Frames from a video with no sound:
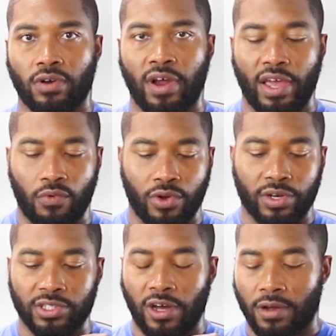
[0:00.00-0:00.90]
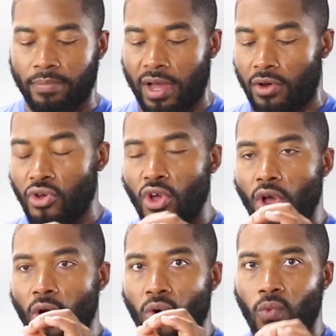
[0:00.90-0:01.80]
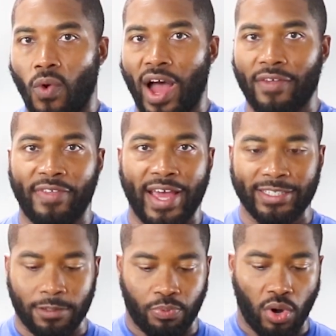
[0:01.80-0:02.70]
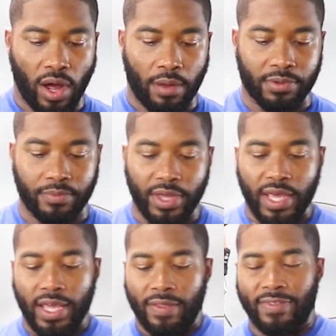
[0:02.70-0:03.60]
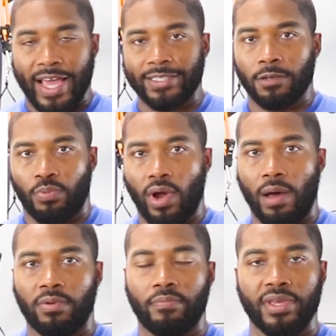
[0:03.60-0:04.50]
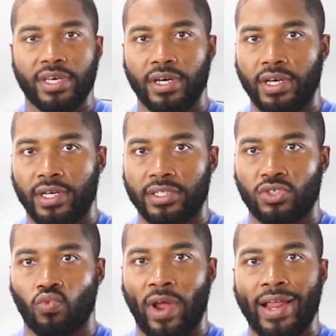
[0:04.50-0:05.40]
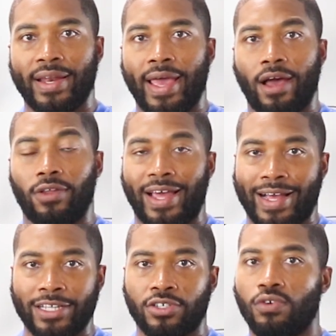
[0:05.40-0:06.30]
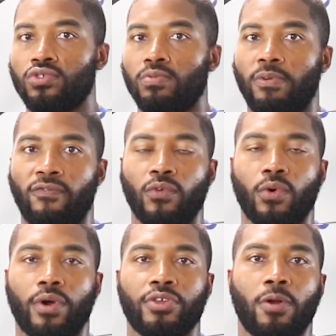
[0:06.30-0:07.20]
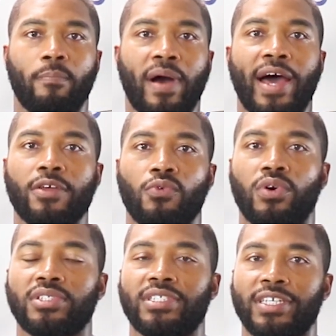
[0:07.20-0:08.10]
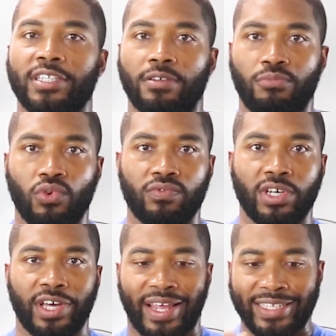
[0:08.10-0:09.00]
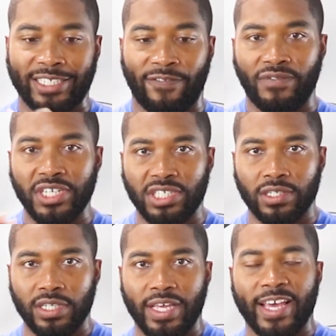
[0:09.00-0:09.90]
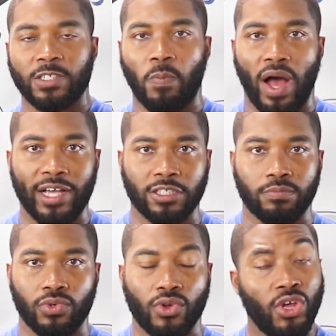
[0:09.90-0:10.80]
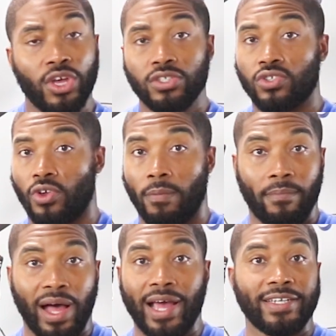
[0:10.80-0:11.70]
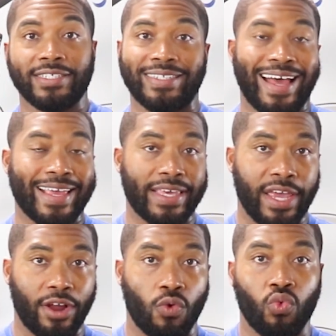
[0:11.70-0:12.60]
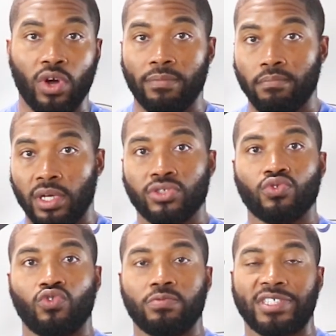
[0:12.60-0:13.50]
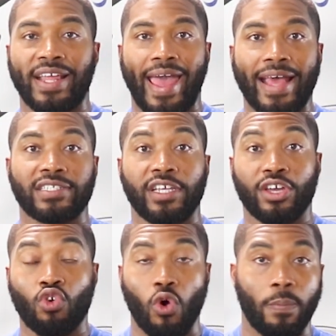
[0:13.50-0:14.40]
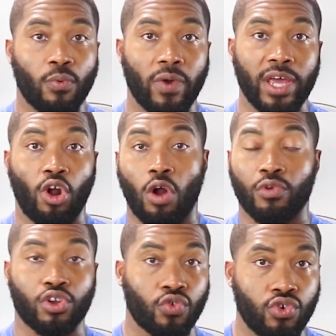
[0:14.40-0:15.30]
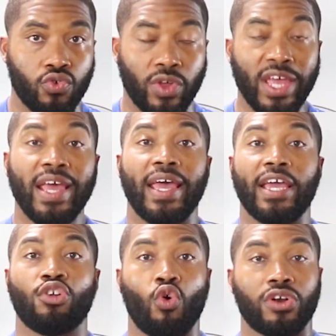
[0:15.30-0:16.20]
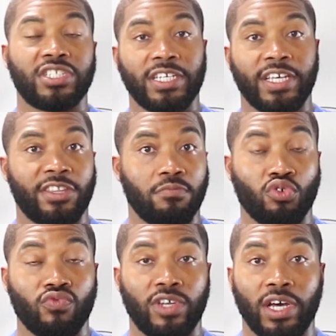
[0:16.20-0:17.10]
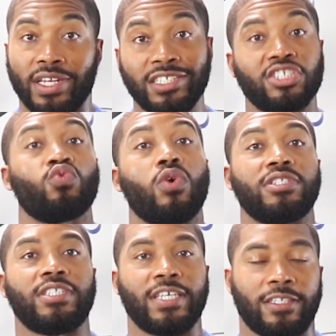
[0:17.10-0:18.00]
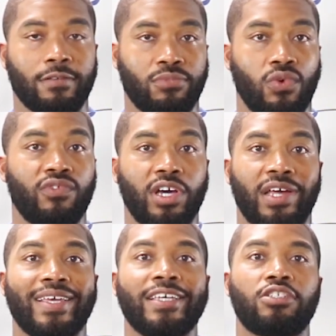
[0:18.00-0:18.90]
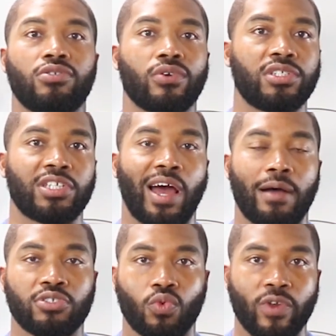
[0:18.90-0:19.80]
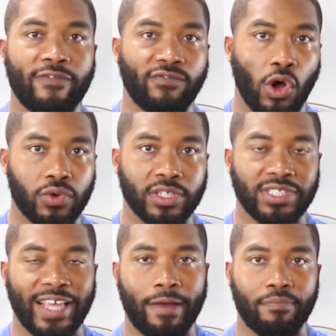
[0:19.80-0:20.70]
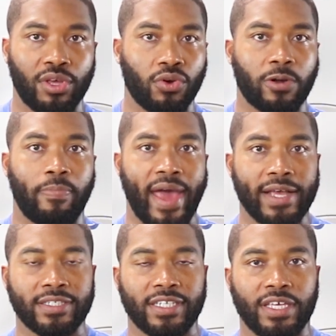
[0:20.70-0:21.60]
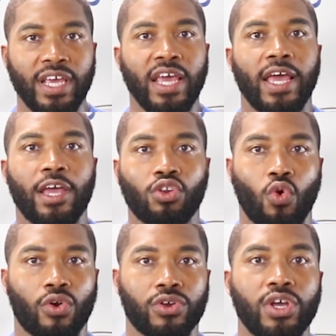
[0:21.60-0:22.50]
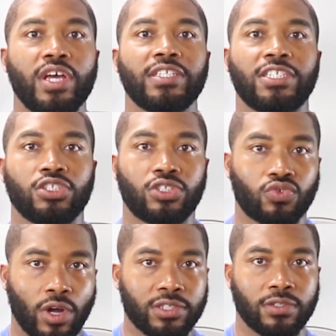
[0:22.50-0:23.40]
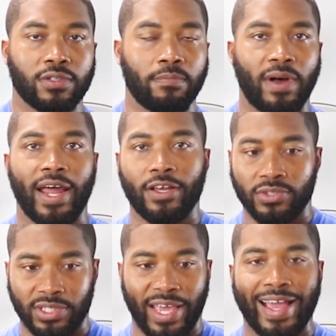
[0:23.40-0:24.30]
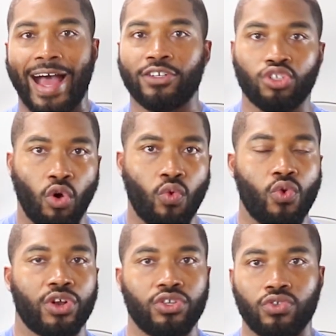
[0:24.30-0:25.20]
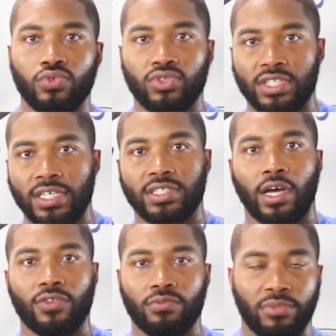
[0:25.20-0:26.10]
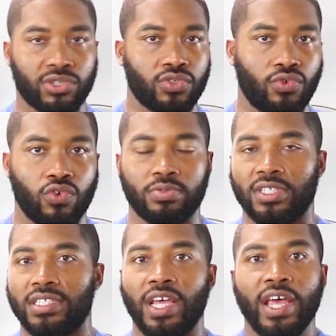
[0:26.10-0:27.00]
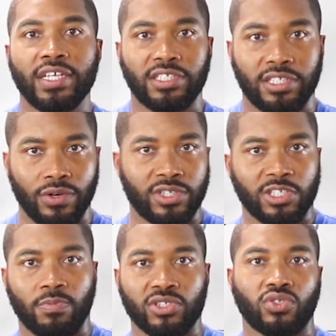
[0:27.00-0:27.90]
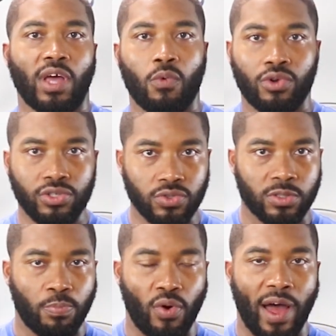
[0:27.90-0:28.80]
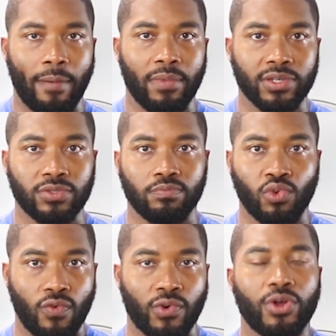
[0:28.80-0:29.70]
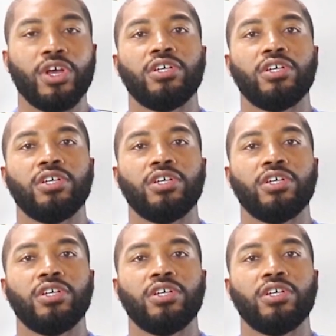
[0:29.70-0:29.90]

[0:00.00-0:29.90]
all right? We're gonna talk about why that's a problem. That's a problem because right now, like I told you before, your body wants to get the move done as efficiently as possible. So your mind does not care what muscle groups it has to incorporate or recruit in order to get the move done. It just wants to get the move done. It's your job to refocus that mental capacity in order to structure the body on saying, I don't want to use these other muscle groups, these synergist muscles. I want to use the prime muscle mover.